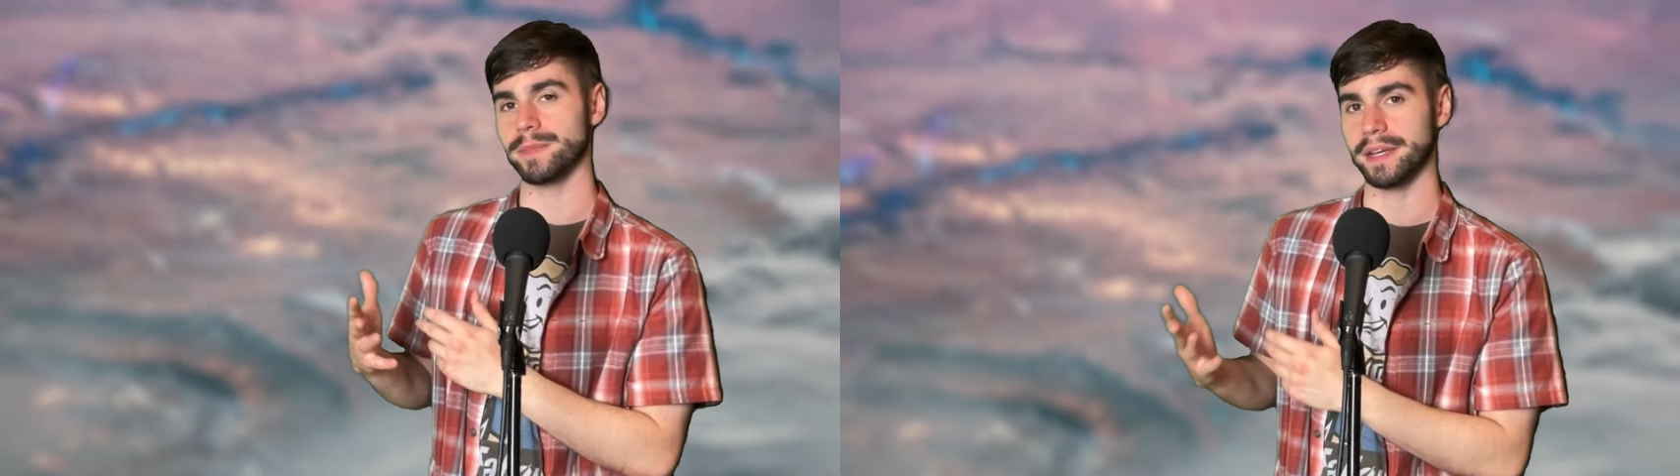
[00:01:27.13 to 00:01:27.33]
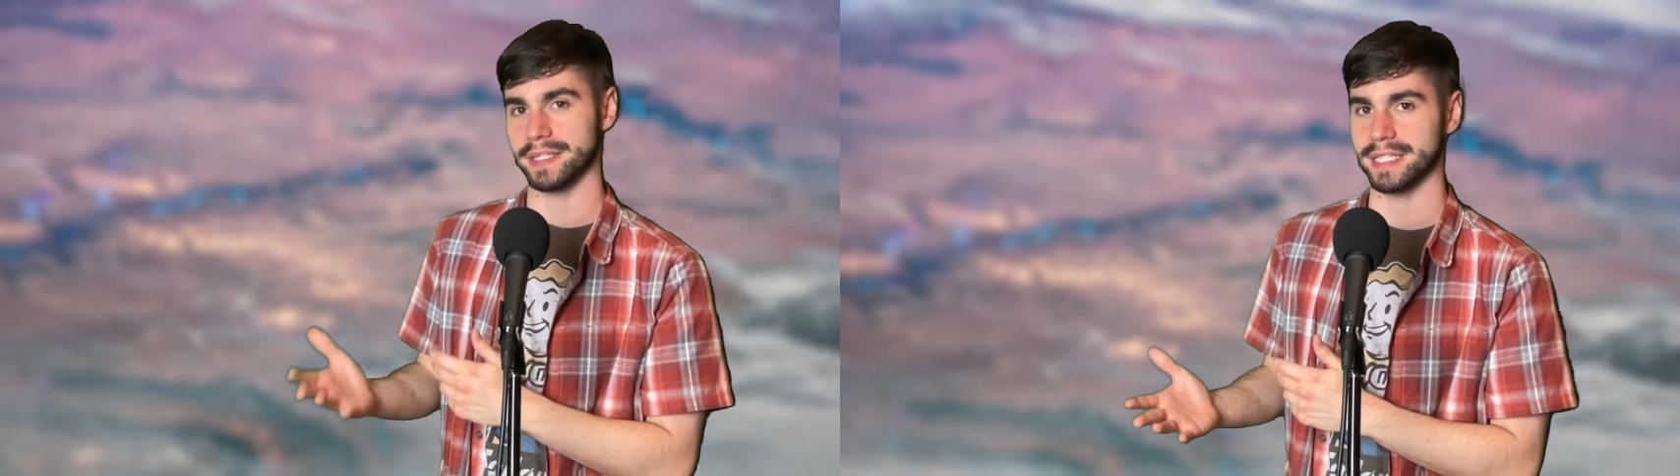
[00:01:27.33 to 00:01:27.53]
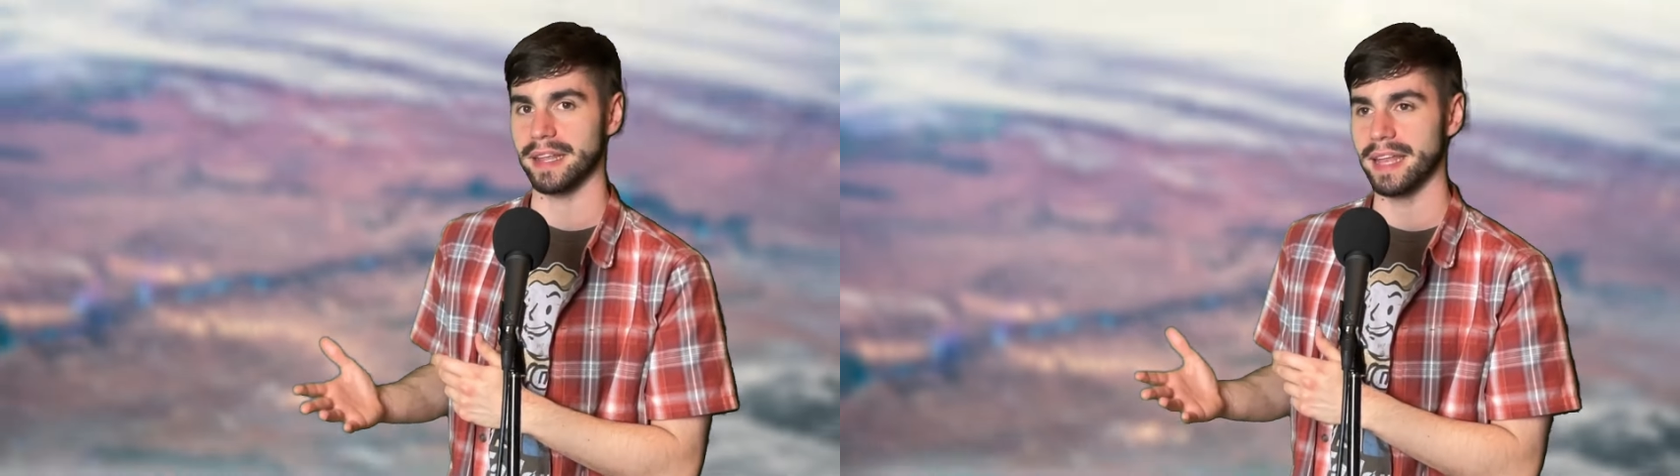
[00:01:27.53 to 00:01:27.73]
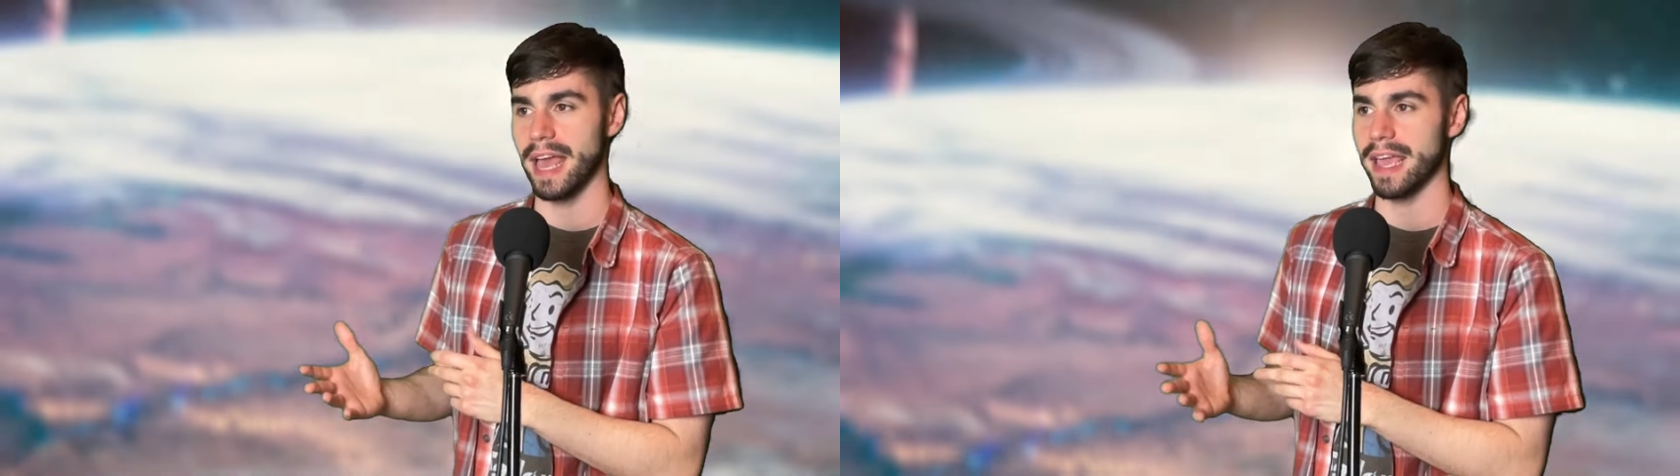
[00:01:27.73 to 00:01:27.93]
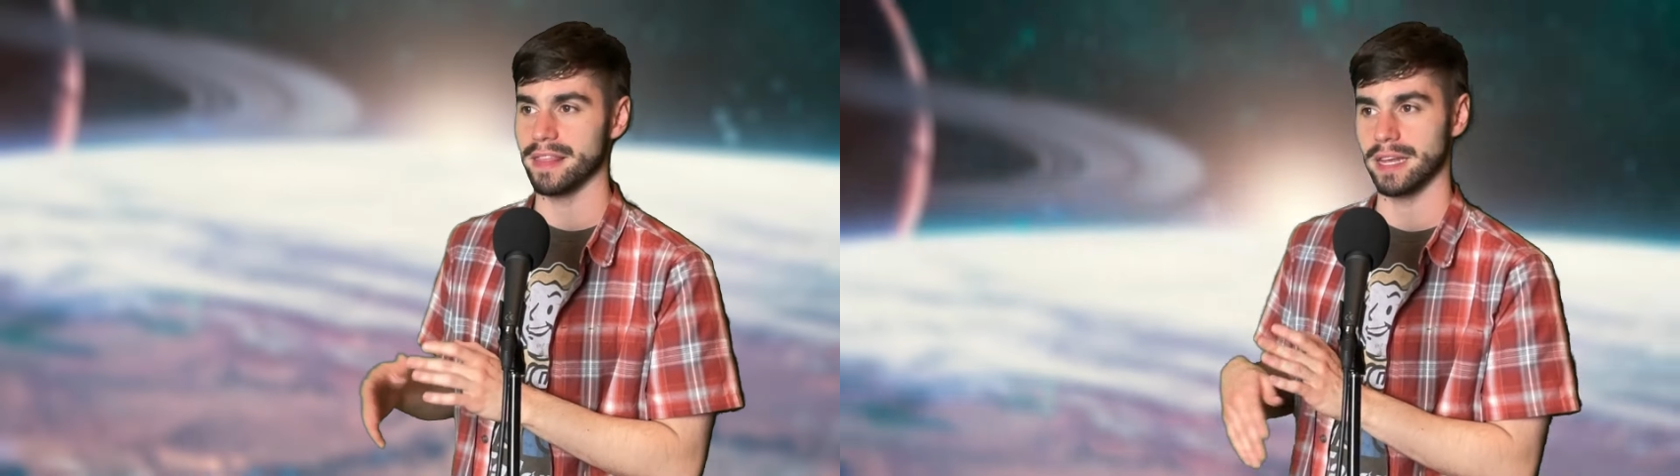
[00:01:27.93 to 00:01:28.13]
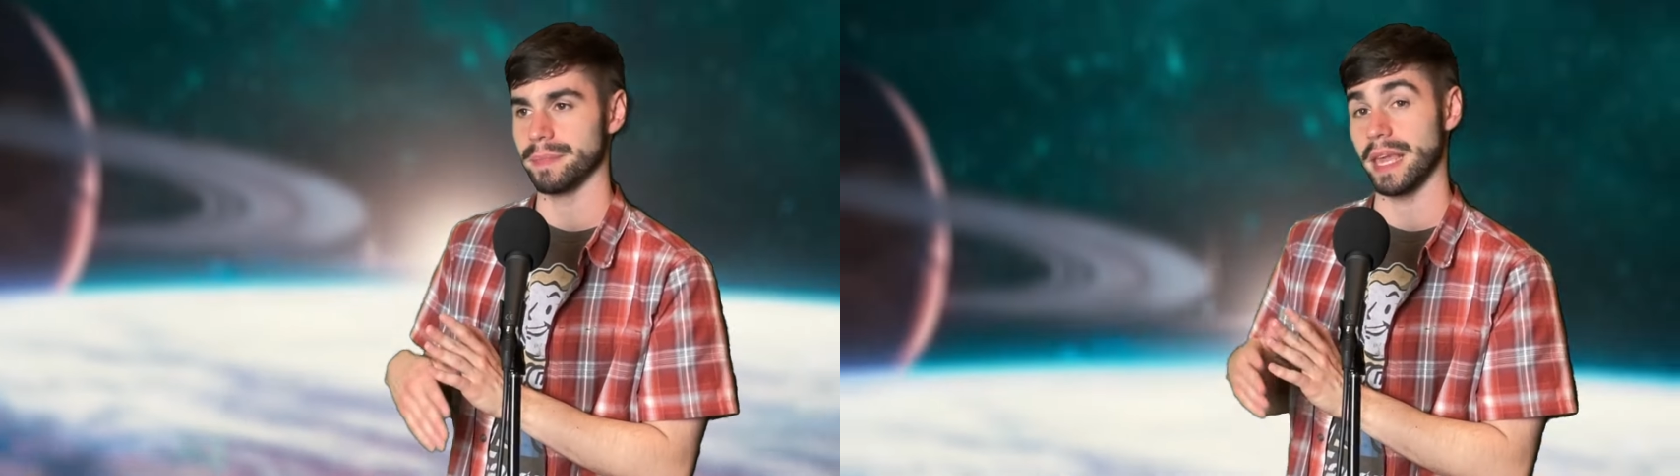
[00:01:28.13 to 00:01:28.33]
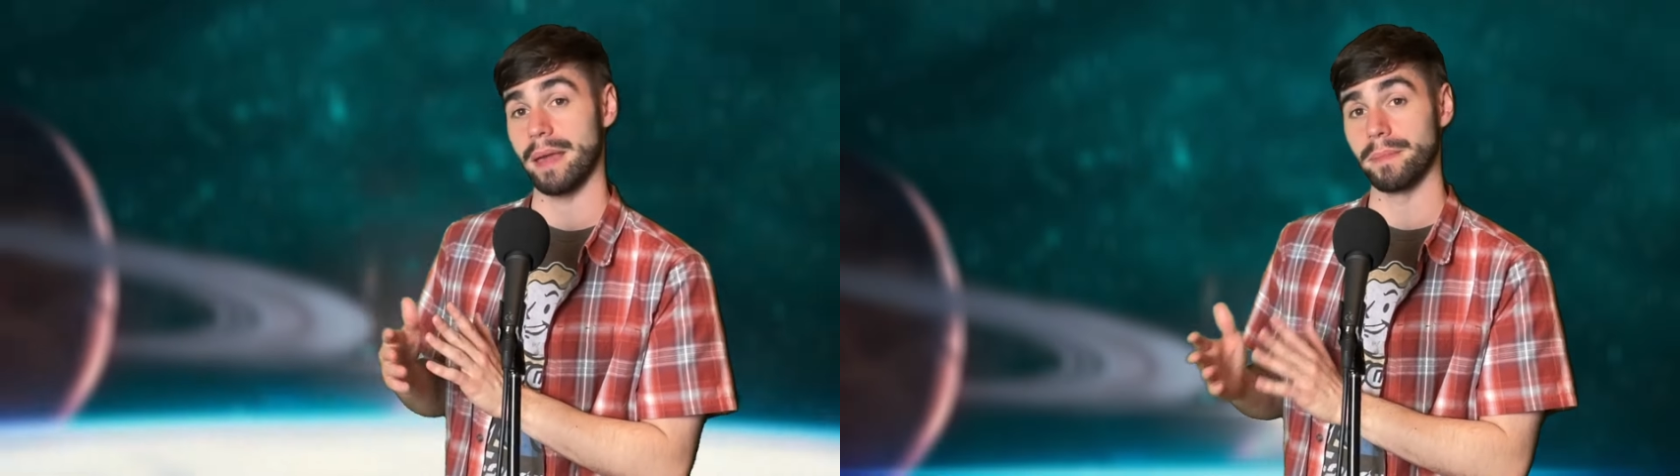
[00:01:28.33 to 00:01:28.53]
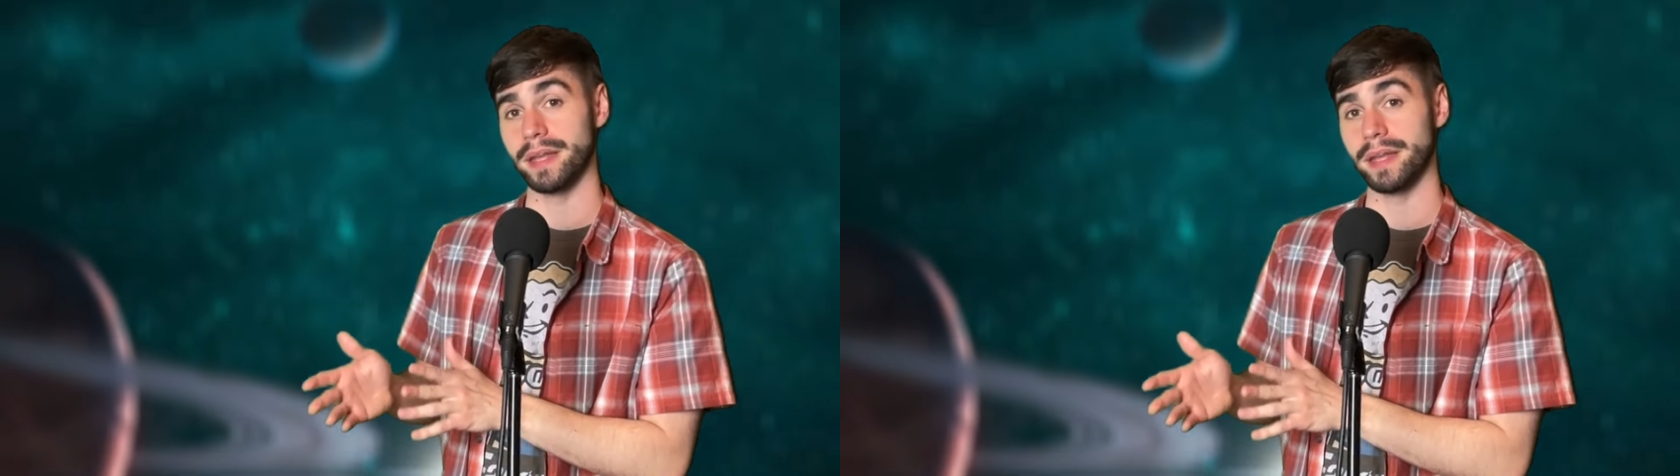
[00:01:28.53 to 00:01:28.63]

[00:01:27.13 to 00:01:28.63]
to be on Sunday and then it became